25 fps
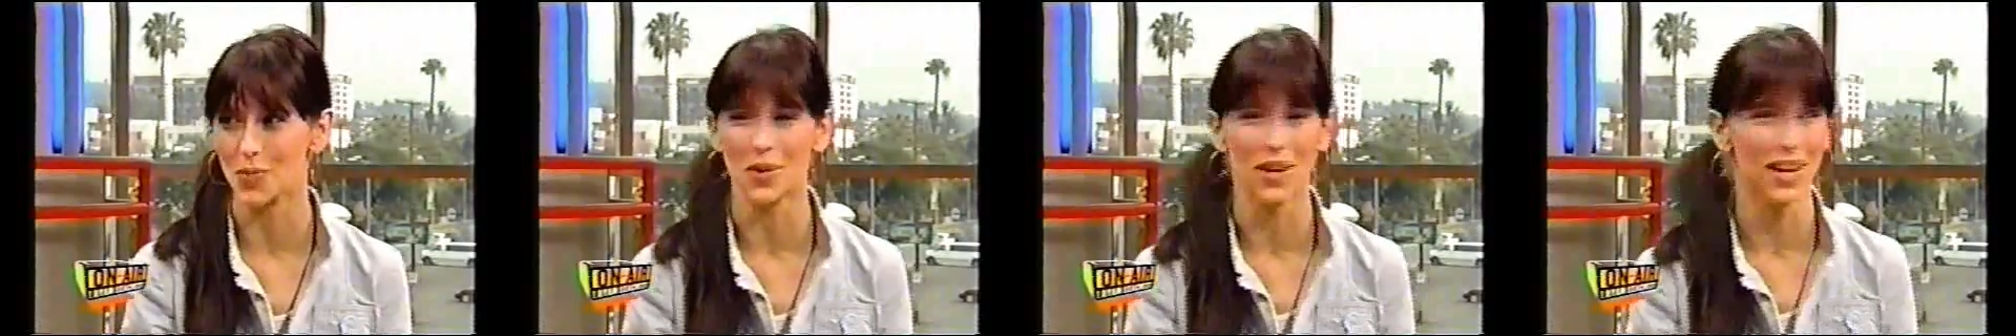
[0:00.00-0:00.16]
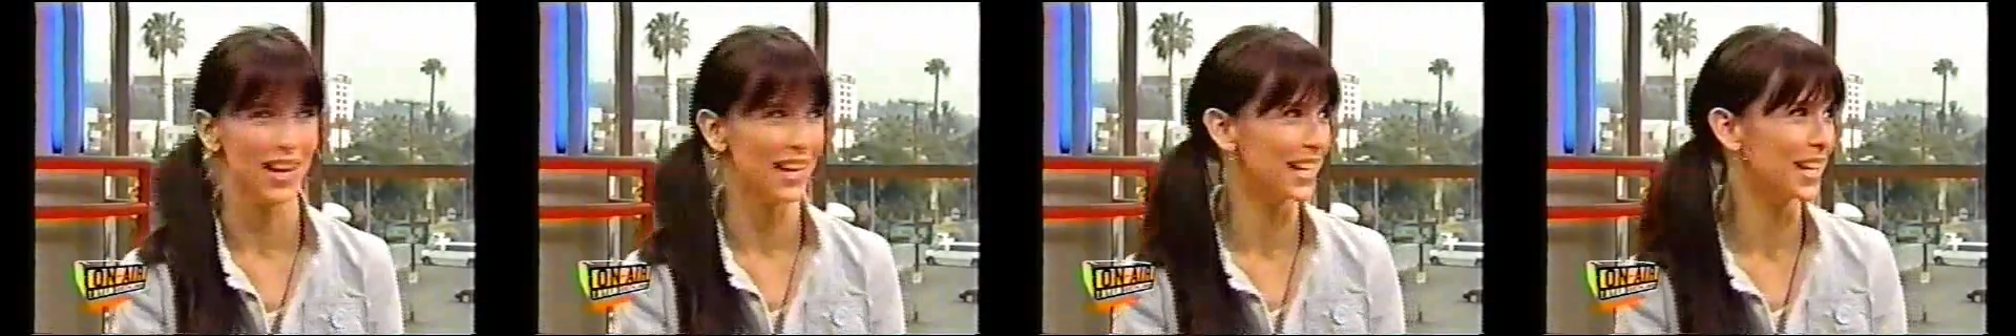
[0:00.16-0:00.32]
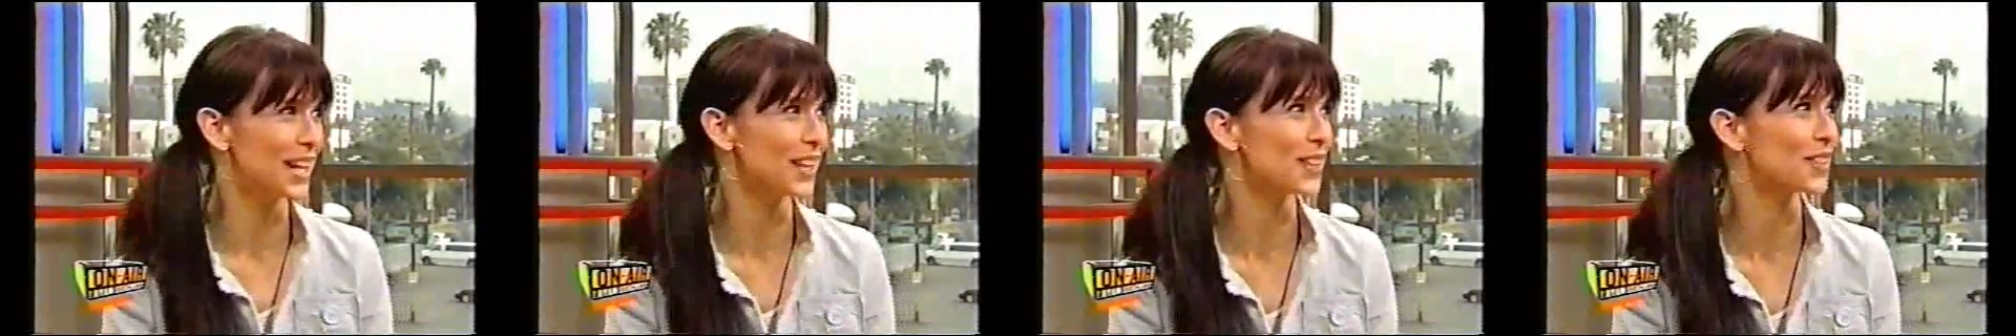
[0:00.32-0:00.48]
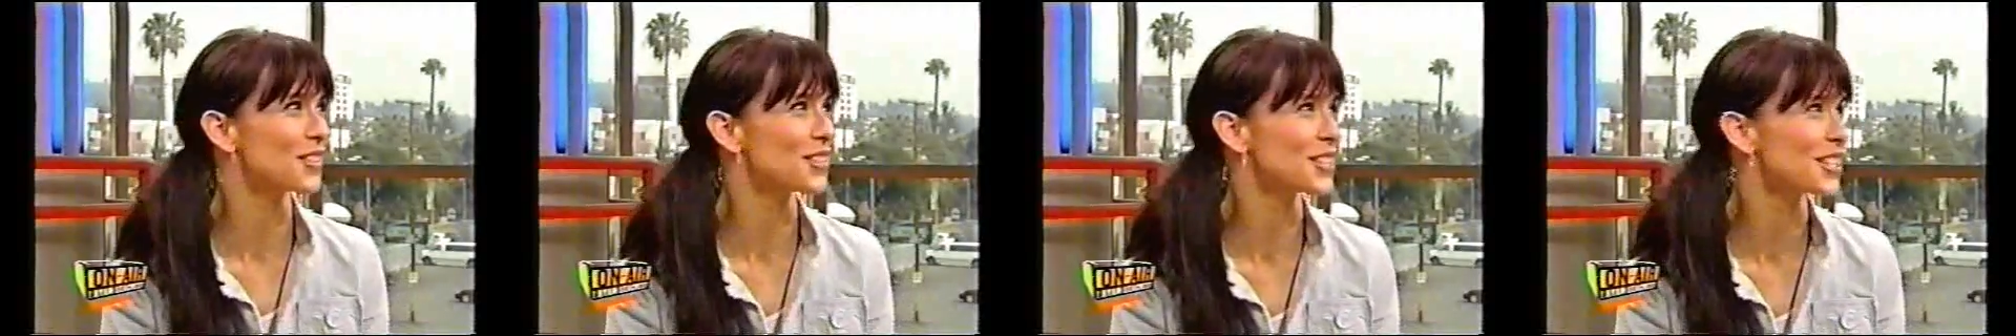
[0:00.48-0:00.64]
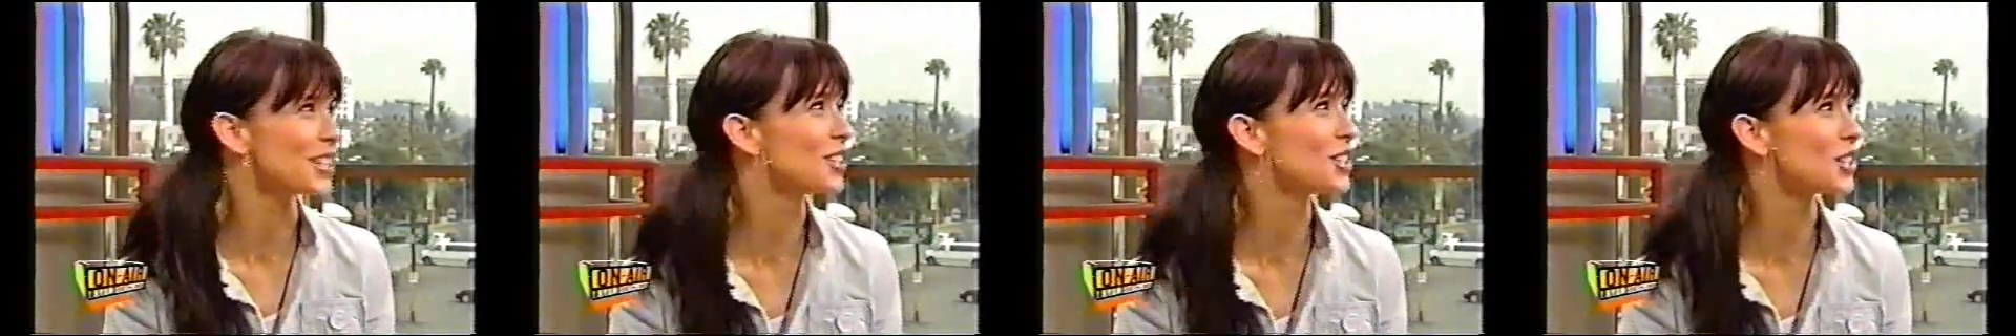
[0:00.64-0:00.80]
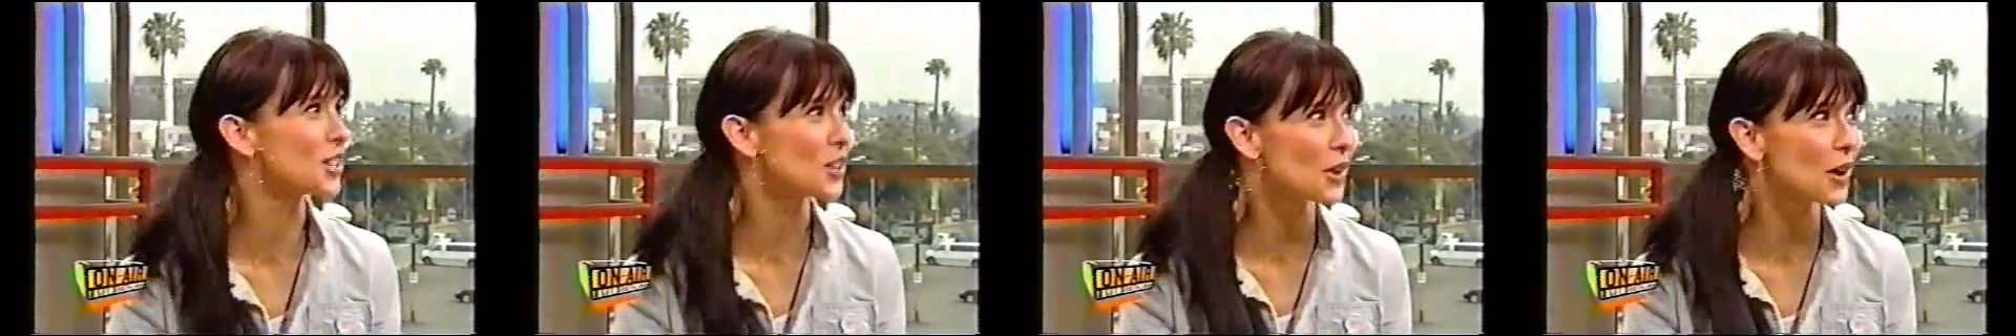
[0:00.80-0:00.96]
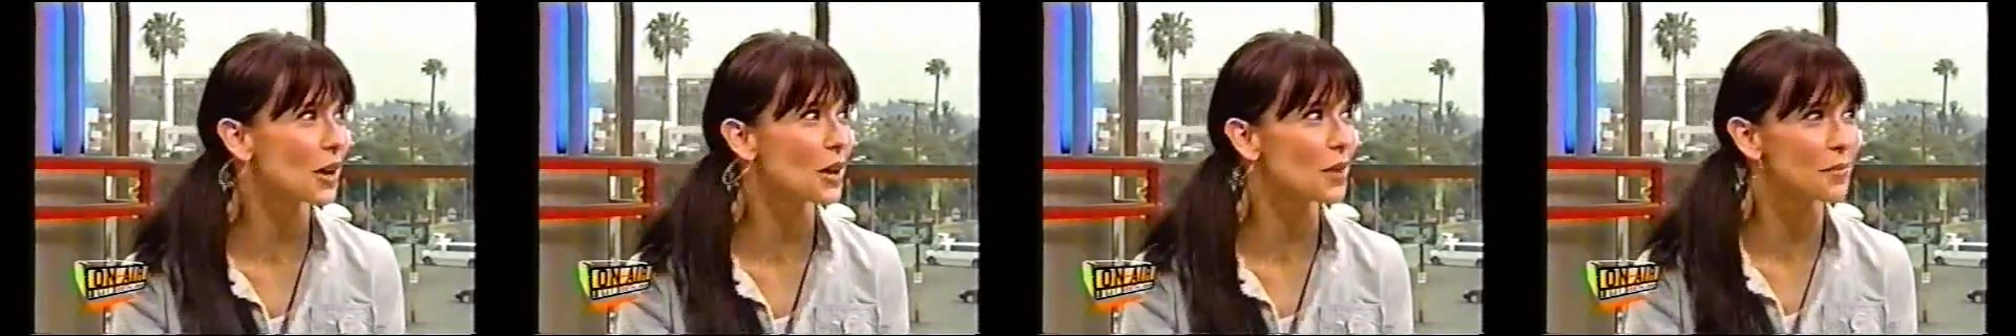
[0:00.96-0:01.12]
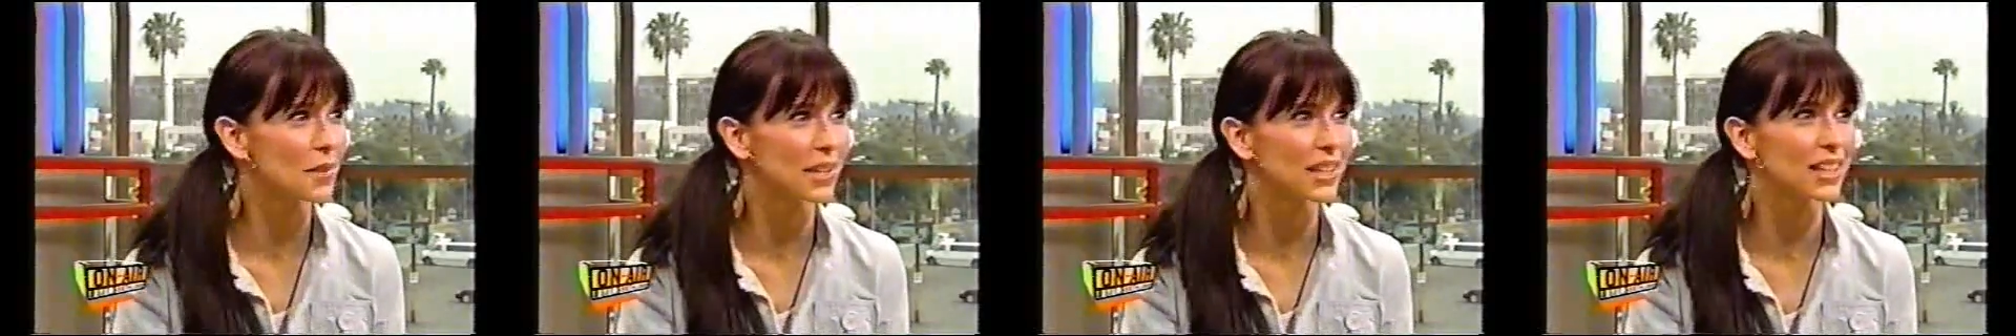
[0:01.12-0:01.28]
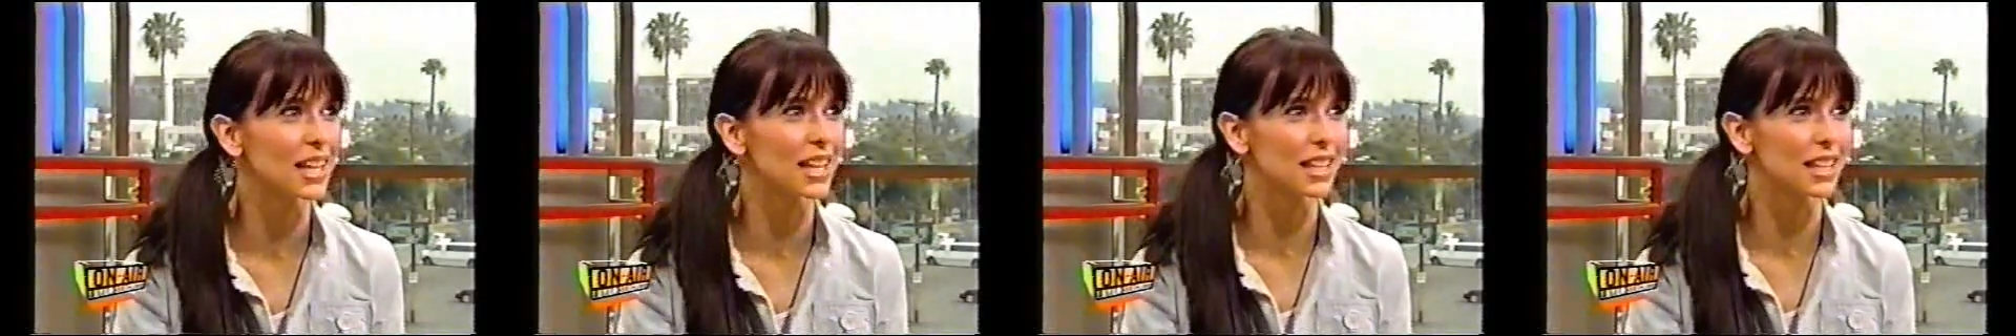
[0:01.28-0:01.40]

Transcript: or any other things, you know what I mean?